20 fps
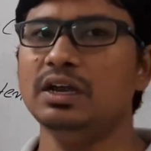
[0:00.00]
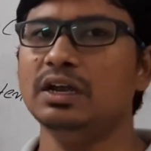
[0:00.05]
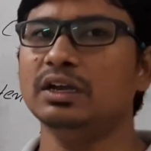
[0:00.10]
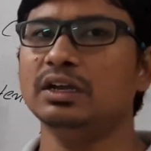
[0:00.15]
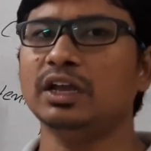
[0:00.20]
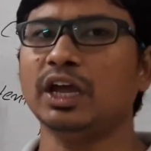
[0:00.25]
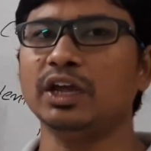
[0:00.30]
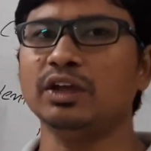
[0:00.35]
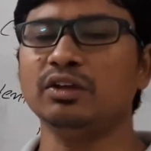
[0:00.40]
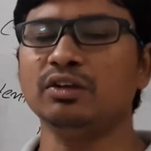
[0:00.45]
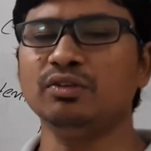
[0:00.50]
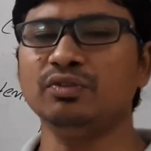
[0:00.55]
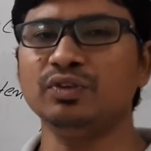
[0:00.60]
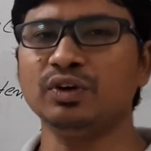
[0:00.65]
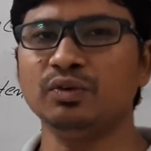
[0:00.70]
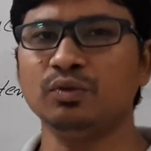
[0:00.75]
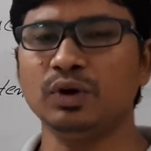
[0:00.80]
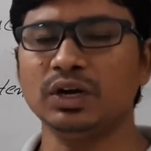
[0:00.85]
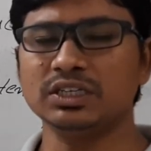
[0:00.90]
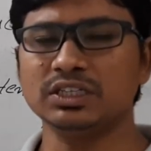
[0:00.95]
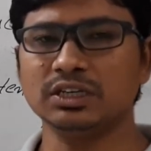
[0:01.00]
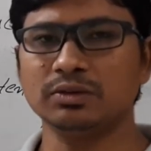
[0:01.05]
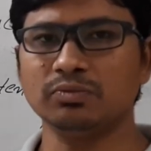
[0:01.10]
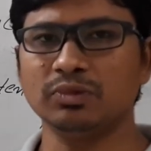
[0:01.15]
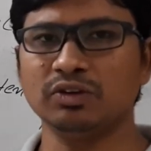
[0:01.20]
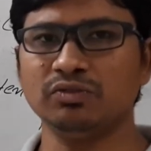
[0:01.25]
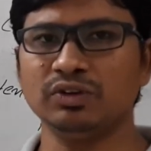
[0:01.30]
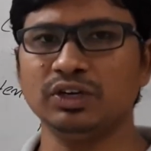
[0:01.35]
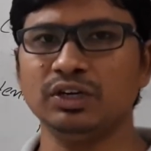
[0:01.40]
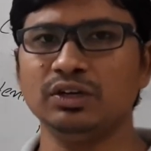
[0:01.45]
Thank you for watching my
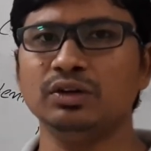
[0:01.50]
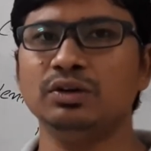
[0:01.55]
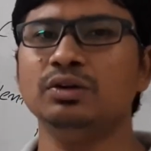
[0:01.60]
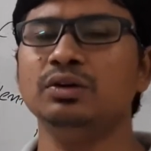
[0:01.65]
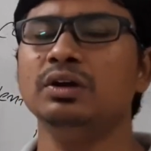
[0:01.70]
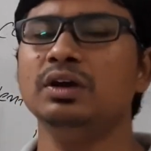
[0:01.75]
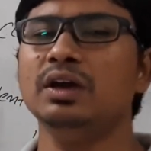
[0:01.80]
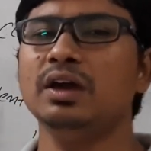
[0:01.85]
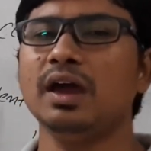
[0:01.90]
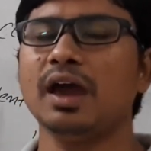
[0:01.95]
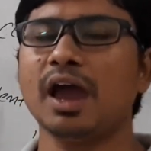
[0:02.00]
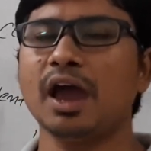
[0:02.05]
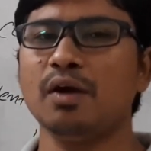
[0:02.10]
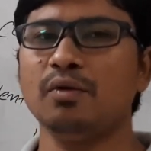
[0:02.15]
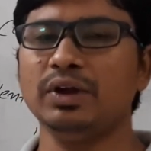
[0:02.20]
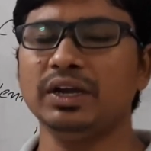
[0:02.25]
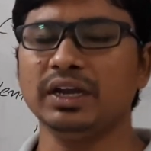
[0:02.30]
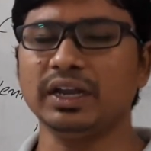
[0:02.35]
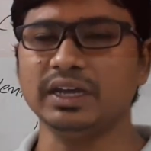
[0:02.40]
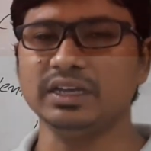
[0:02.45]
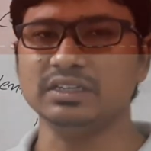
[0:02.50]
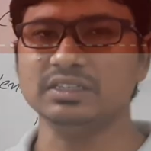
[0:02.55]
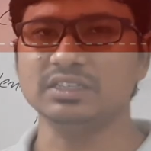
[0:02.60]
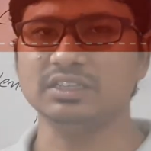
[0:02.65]
video. Have a nice